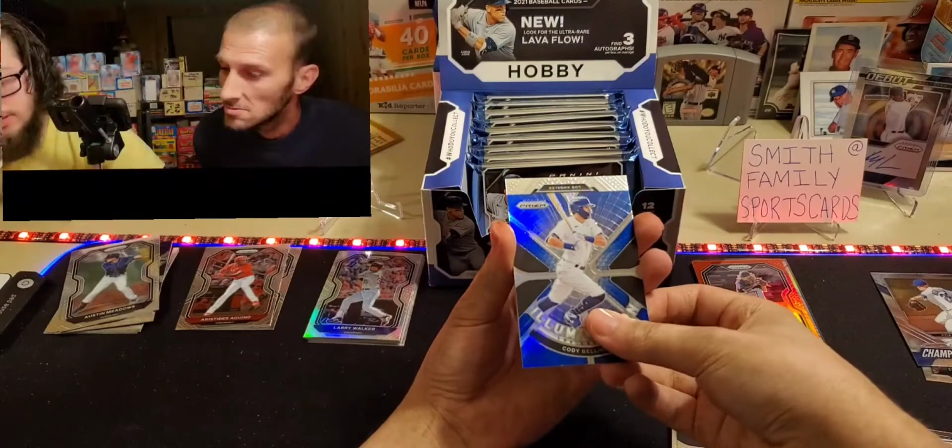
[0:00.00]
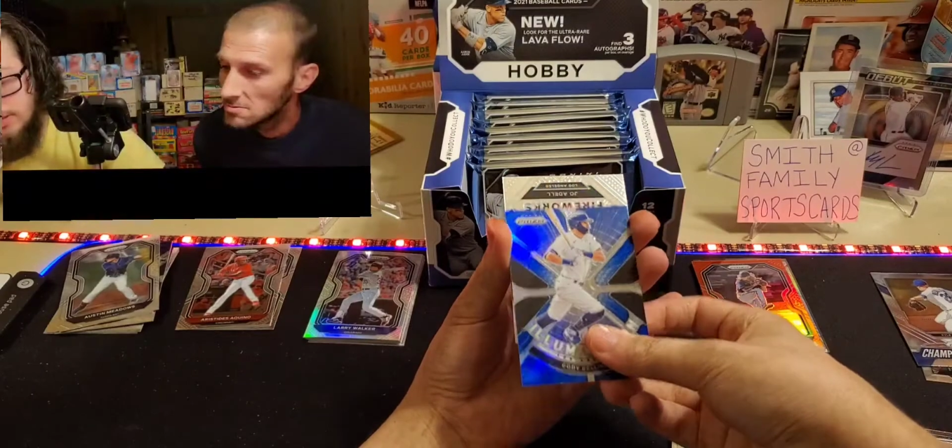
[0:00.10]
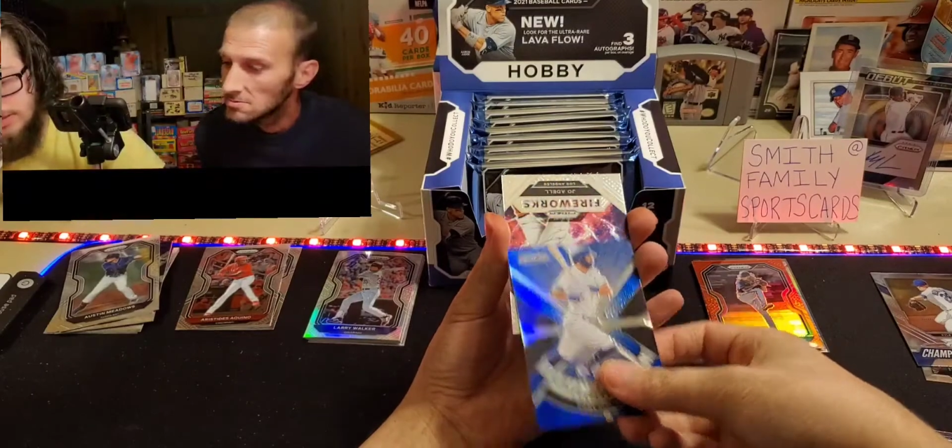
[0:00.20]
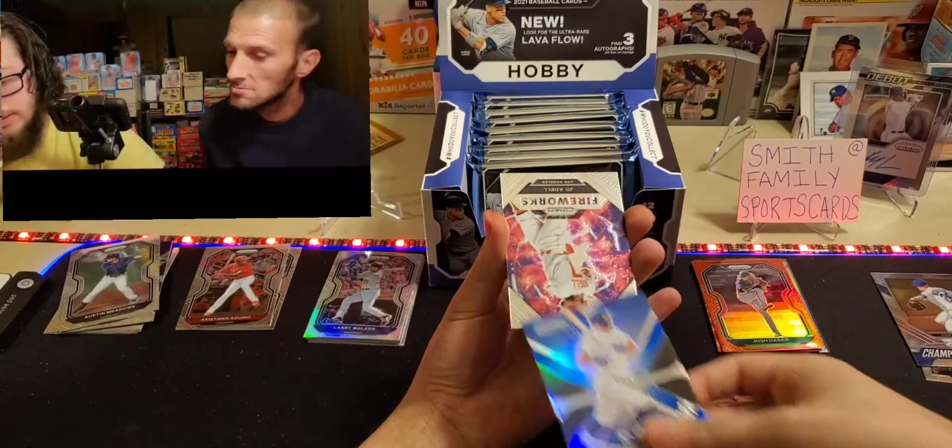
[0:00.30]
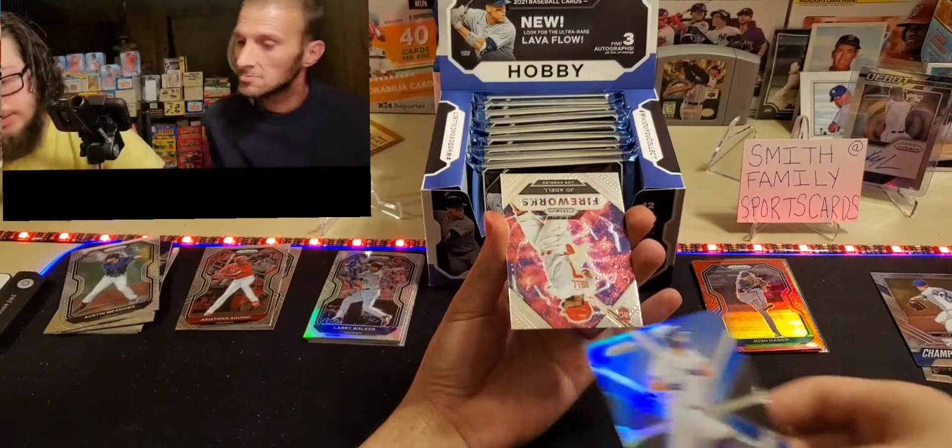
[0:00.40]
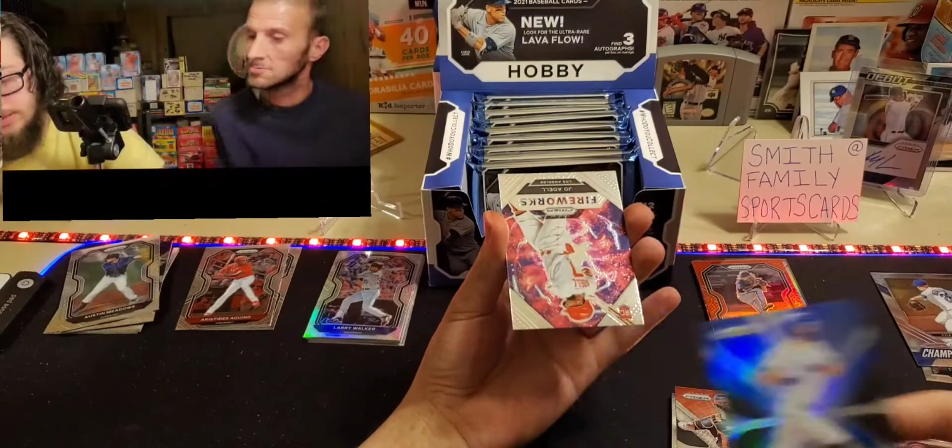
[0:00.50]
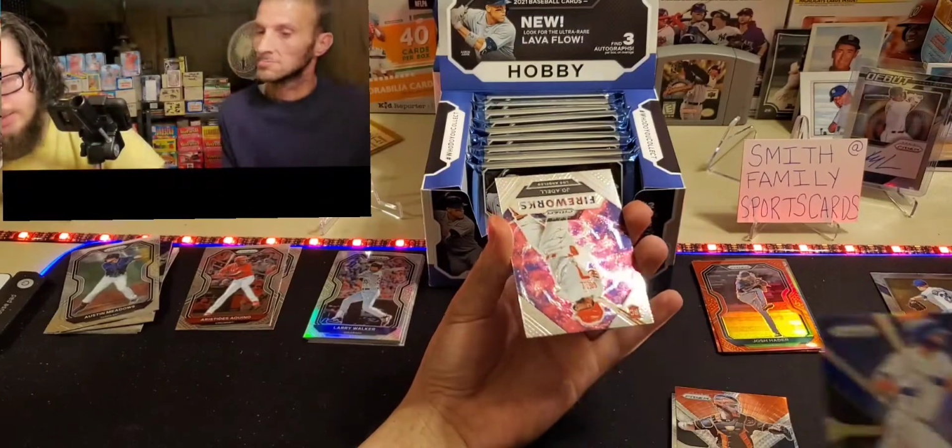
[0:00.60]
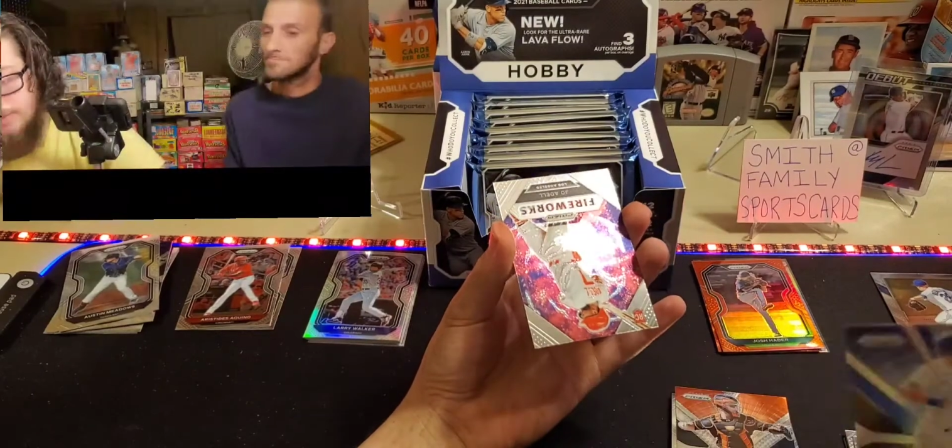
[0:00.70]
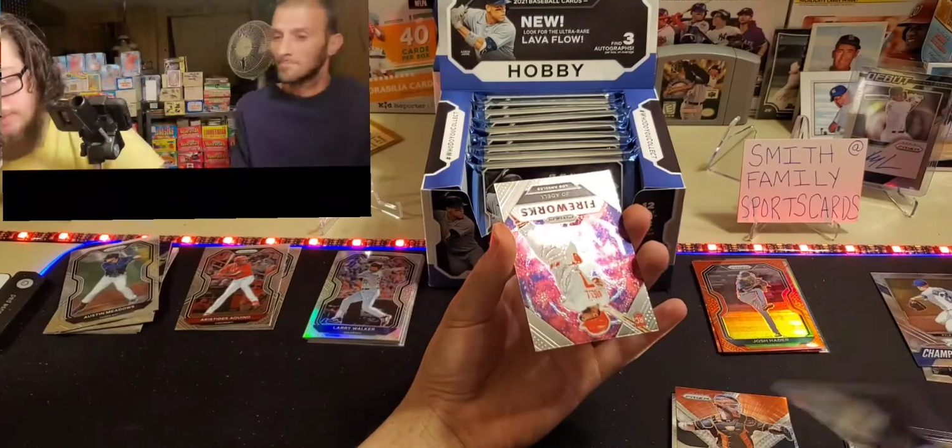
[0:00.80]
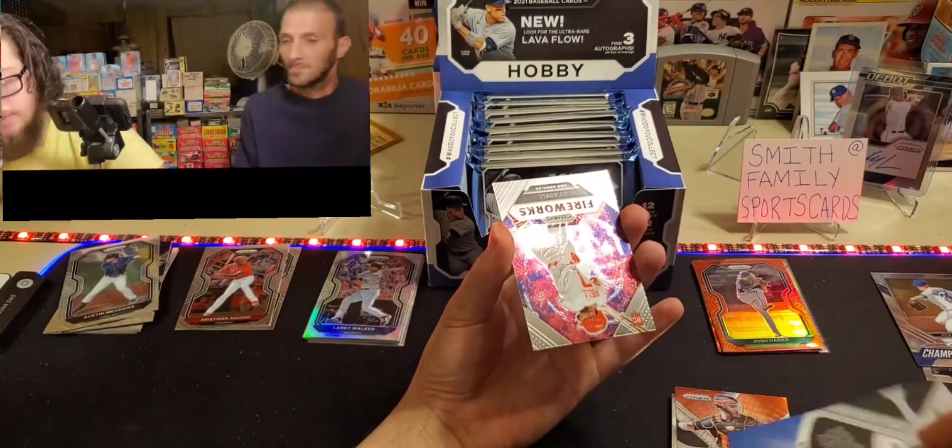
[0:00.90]
But
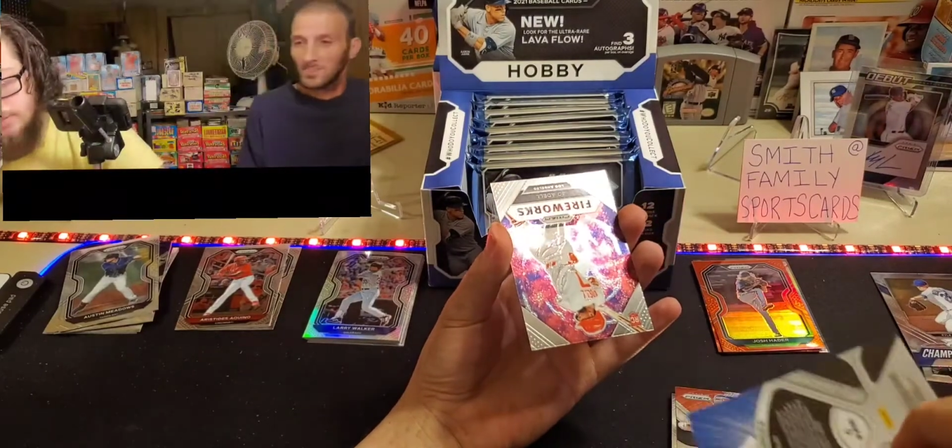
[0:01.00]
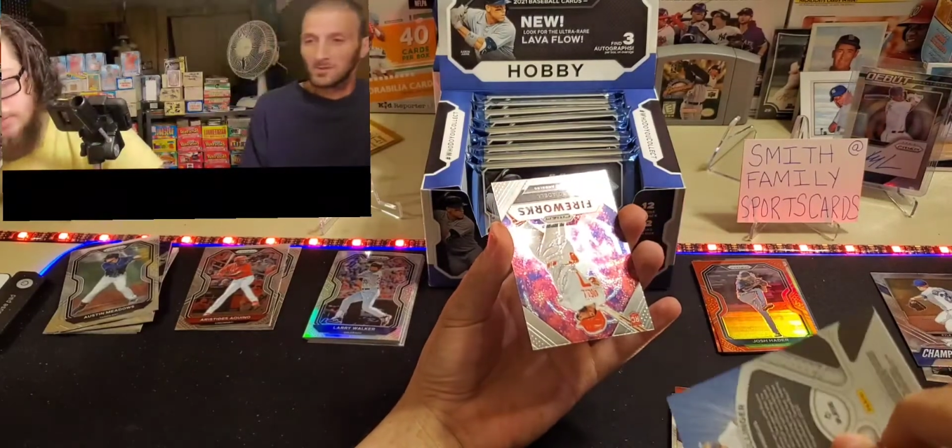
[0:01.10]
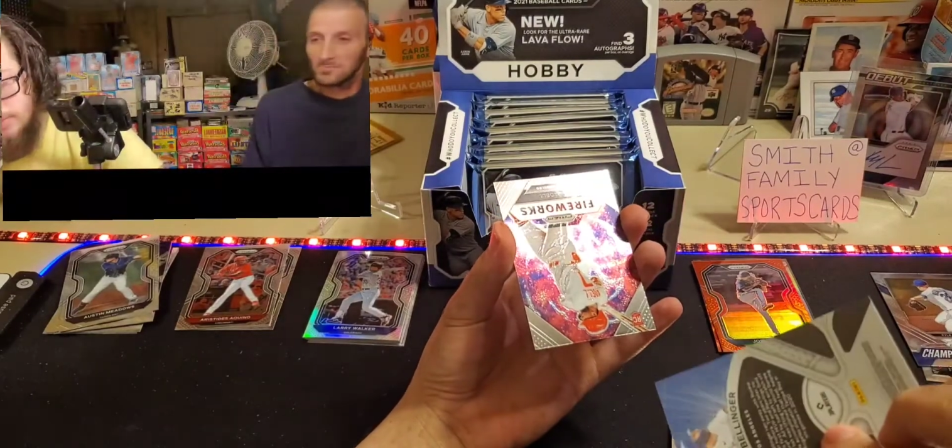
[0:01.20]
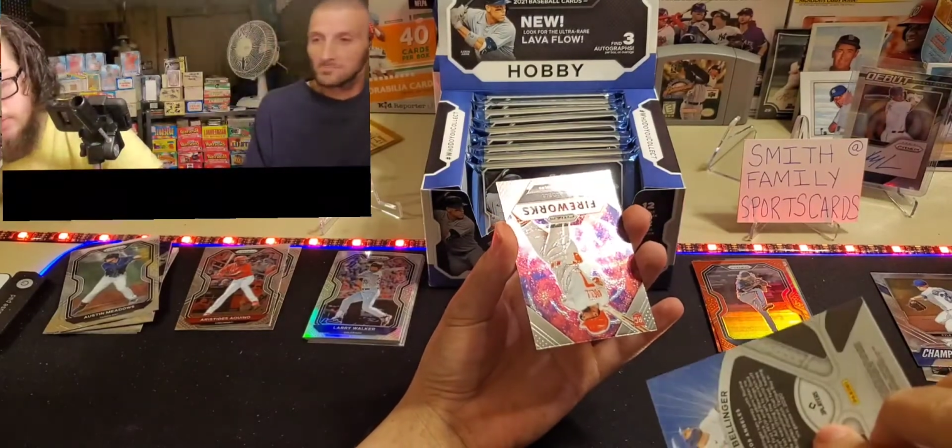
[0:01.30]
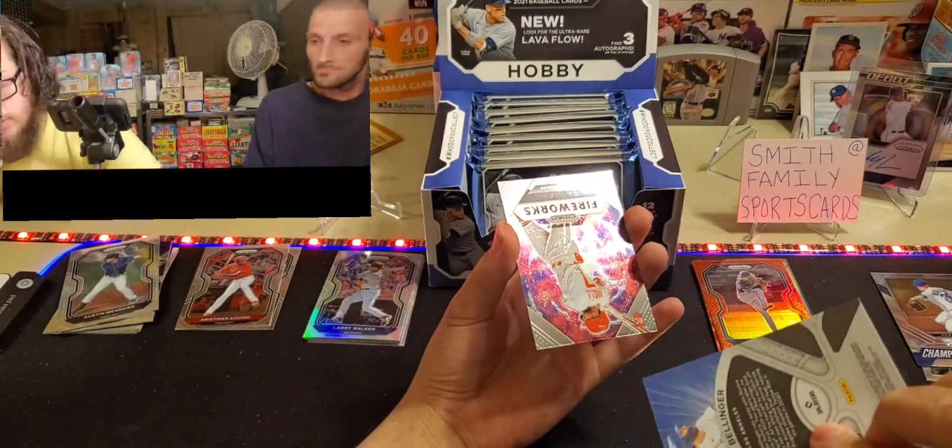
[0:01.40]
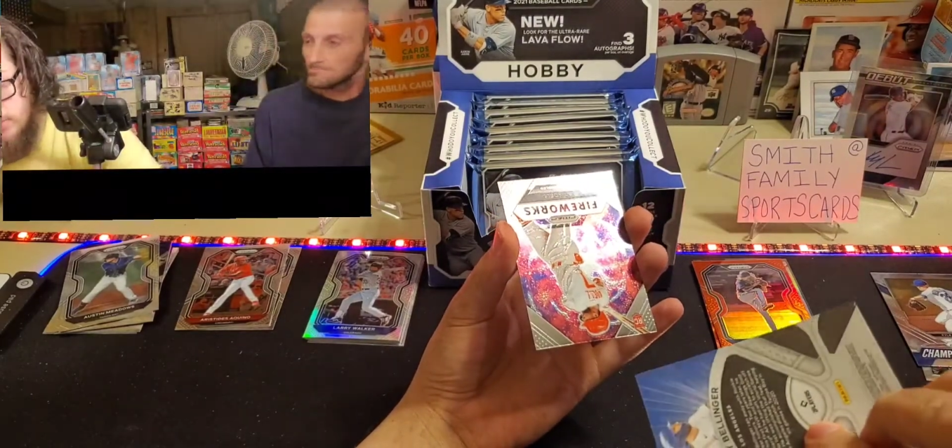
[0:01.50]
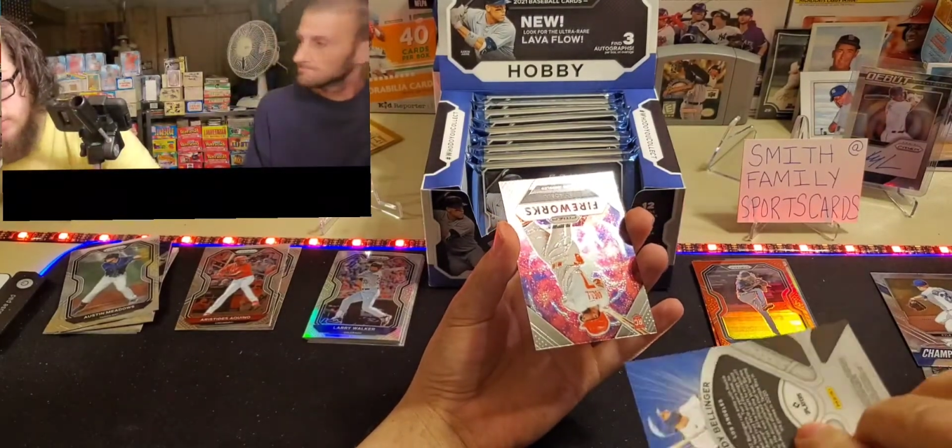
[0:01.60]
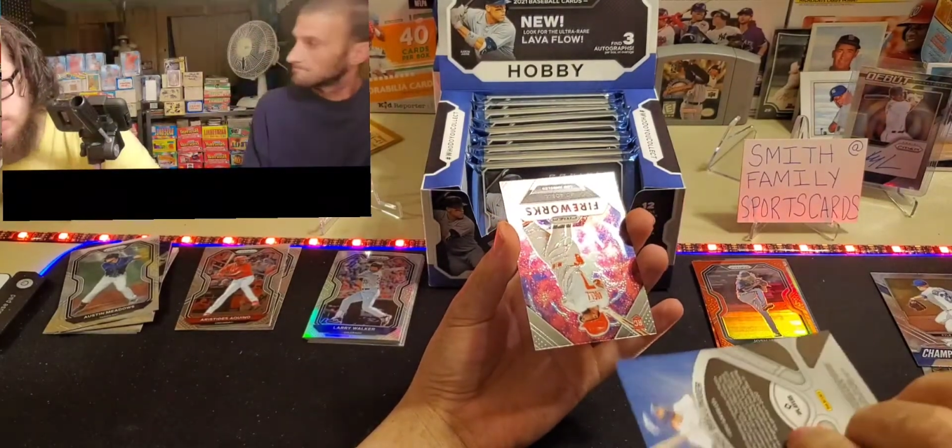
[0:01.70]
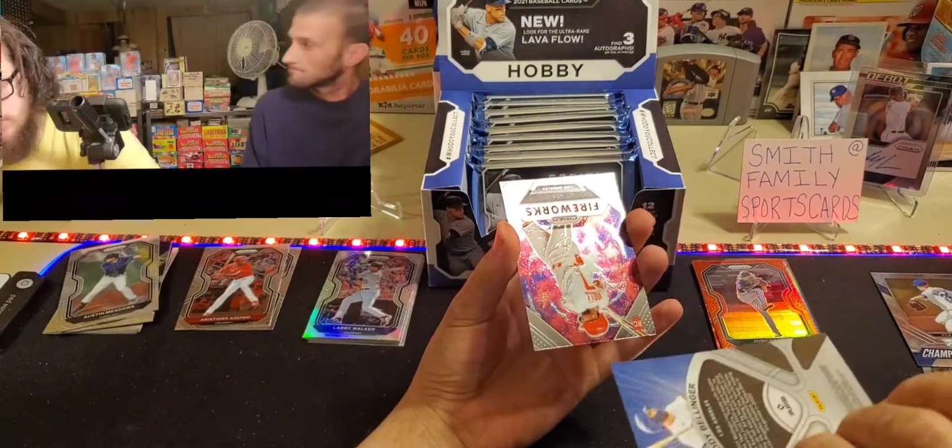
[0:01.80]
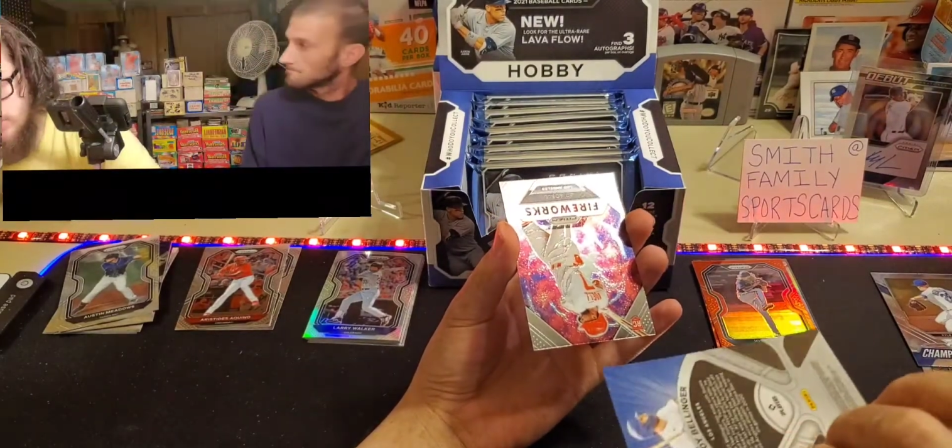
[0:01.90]
that's what I was looking forward to.